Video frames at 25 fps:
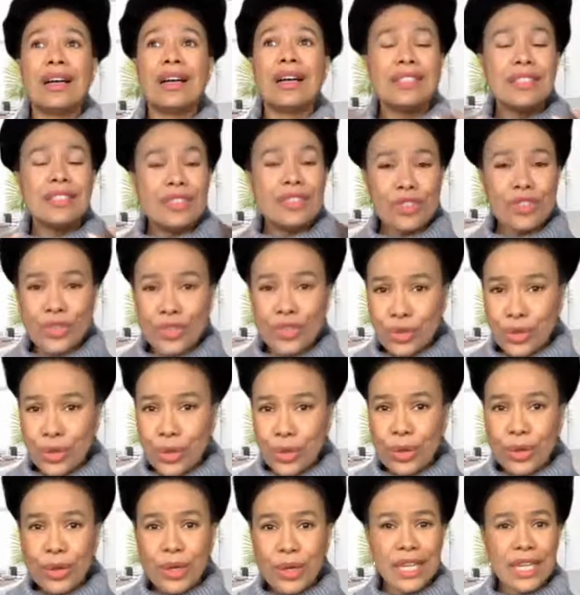
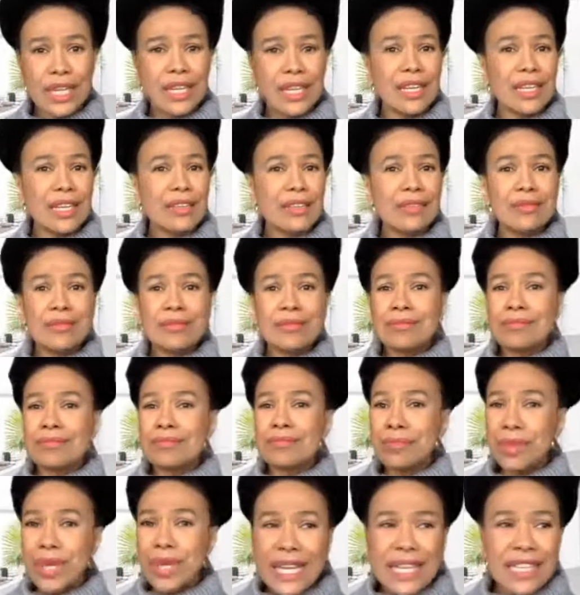destroying,
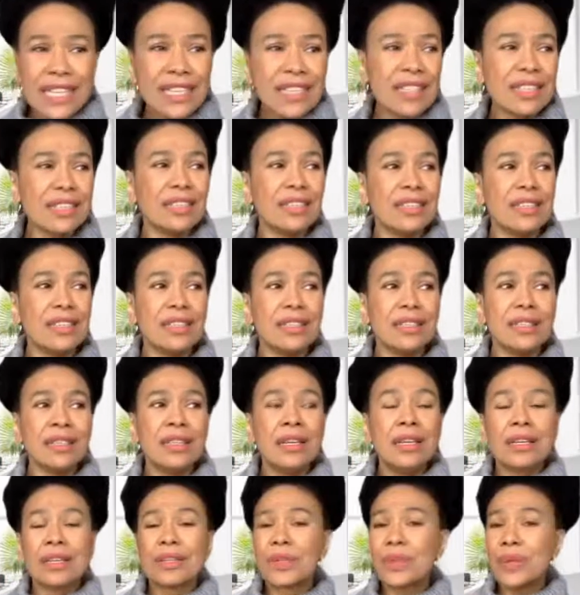breaking,
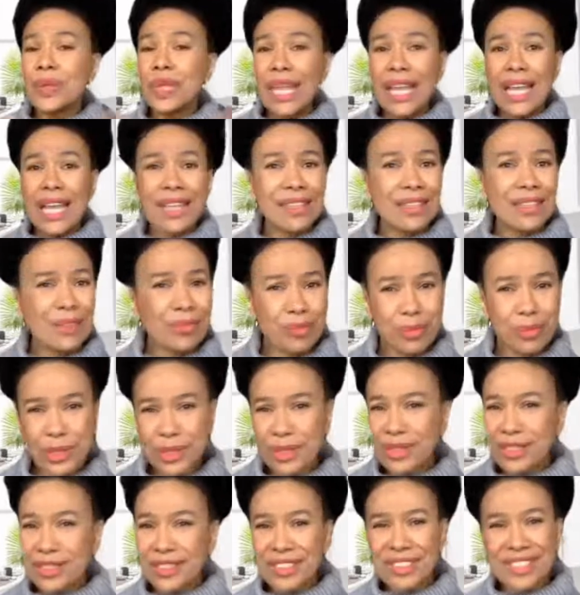creating
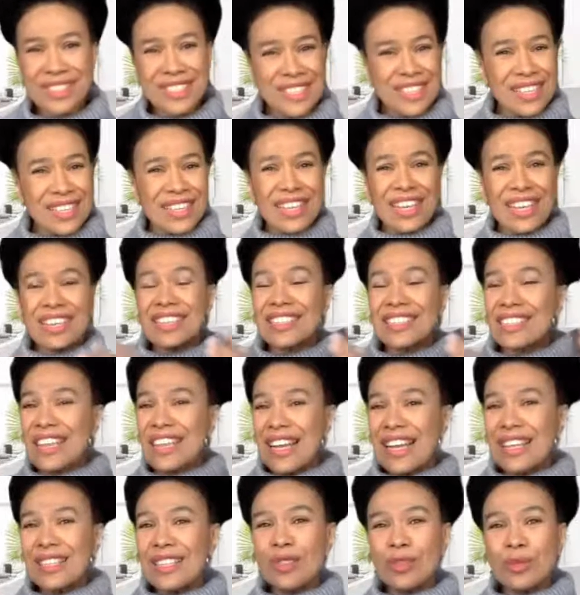products that are
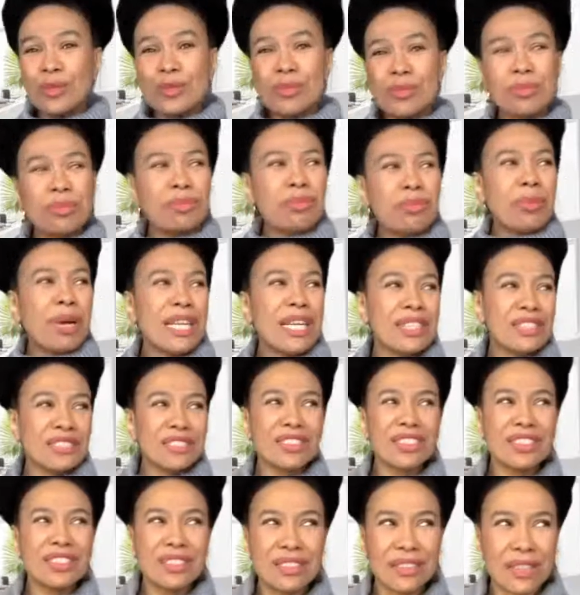not
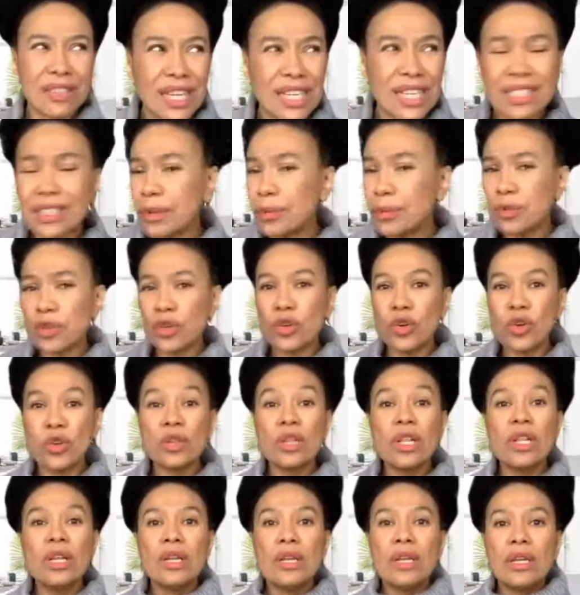
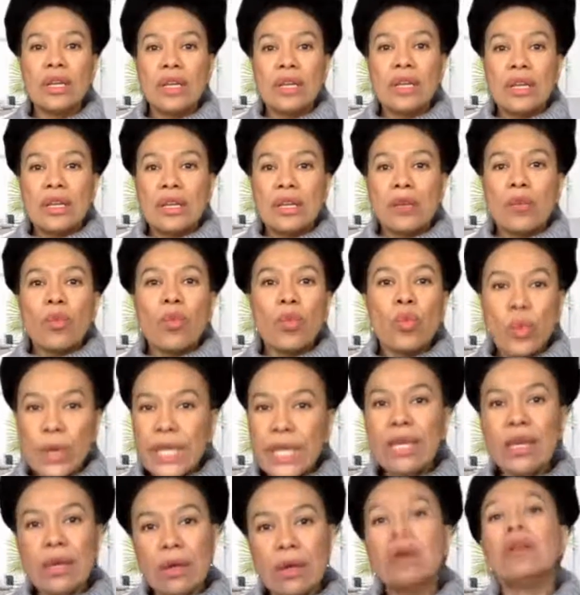biodegradable.
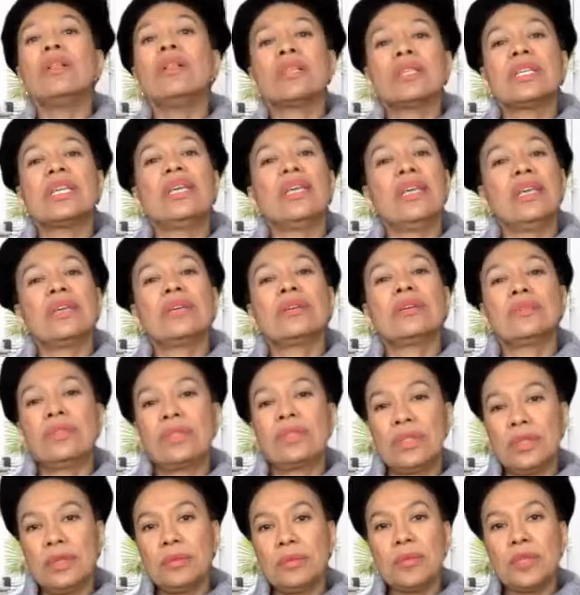We all can
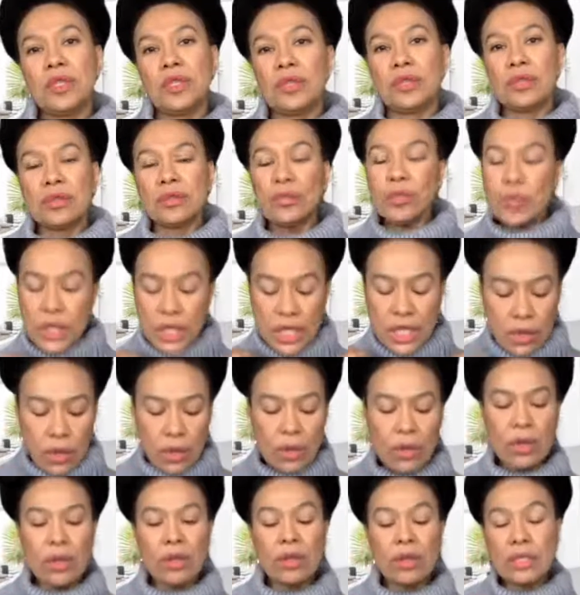contribute. We
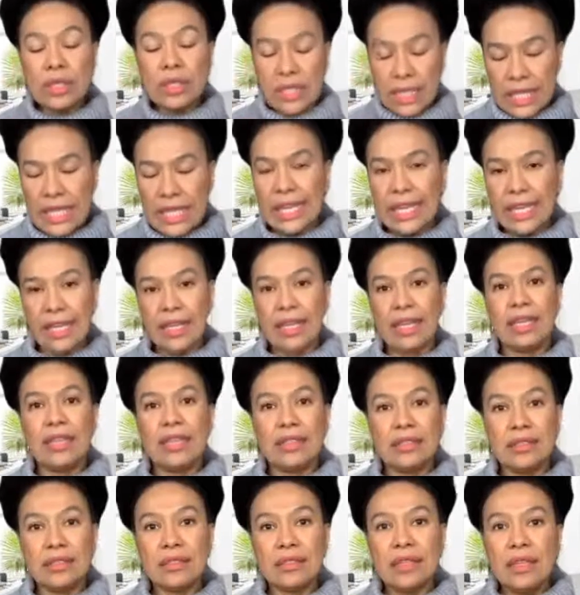all
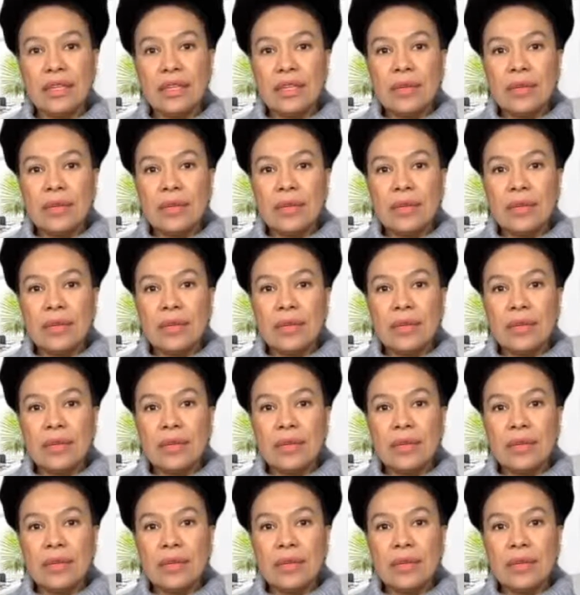can.